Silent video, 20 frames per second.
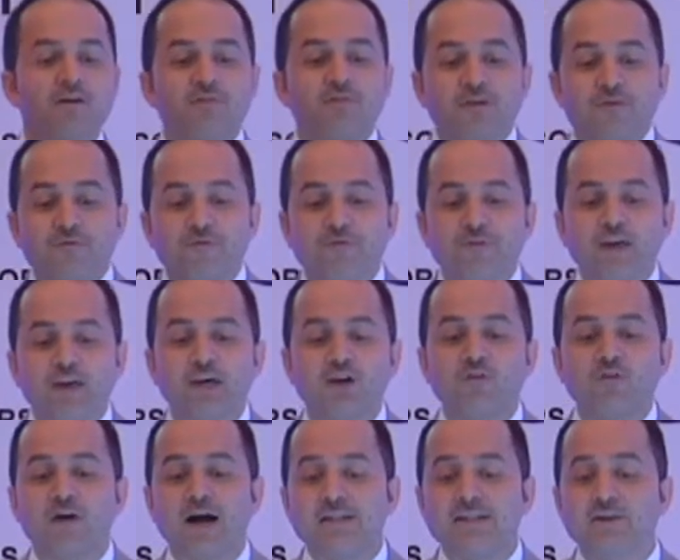The fear
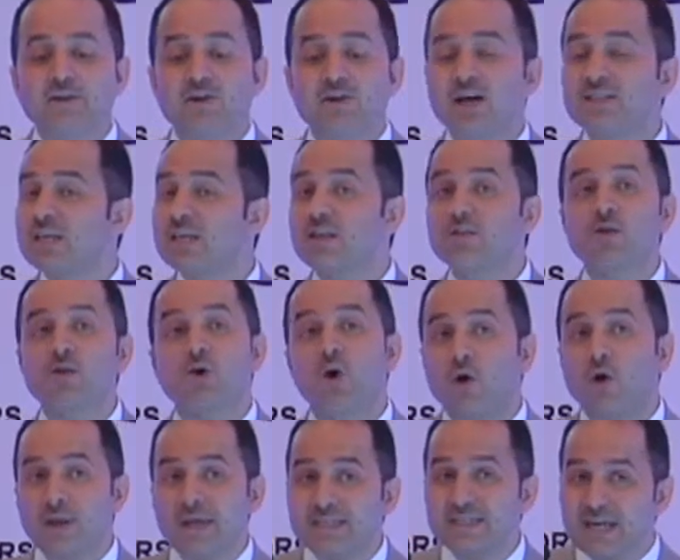of antagonizing the
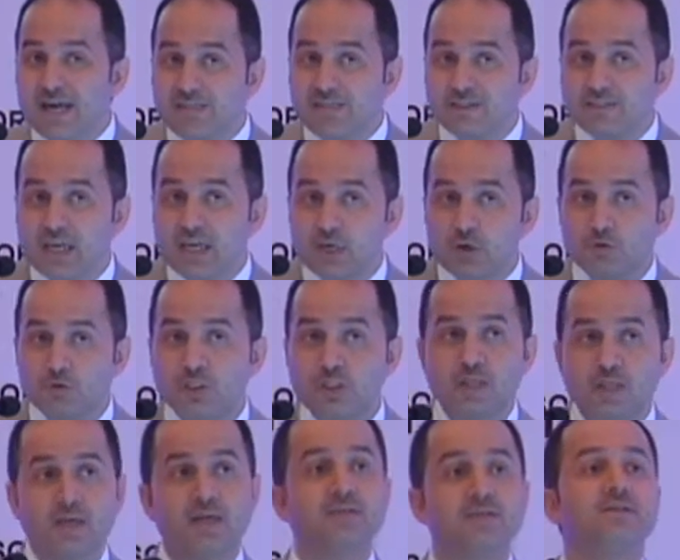colleague, and that's a huge
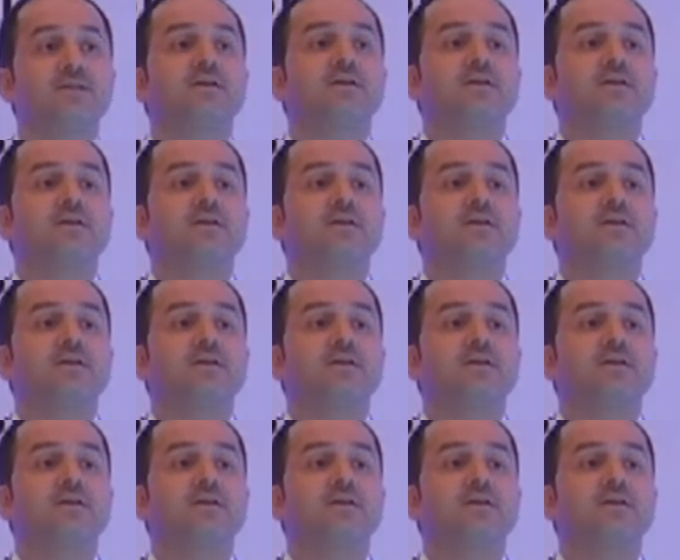thing.